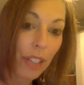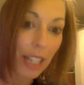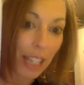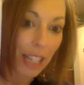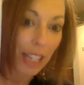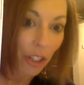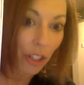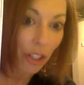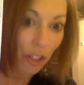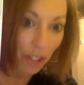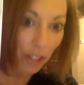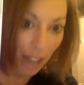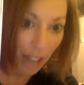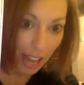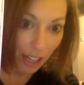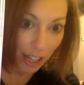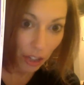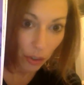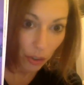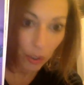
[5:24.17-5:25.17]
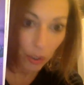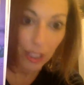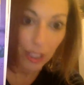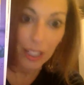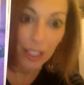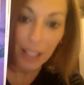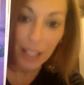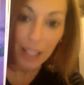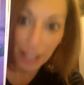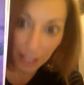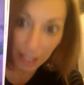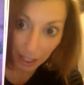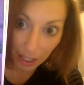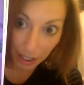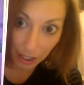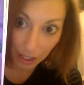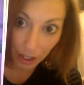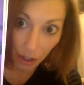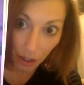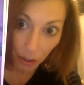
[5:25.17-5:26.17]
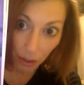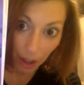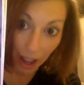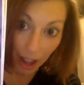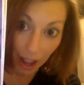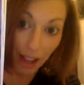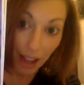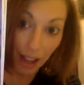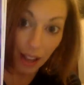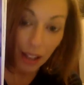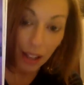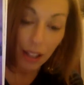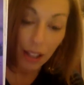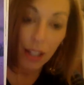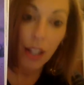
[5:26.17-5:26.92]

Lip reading: each day you can eat, okay?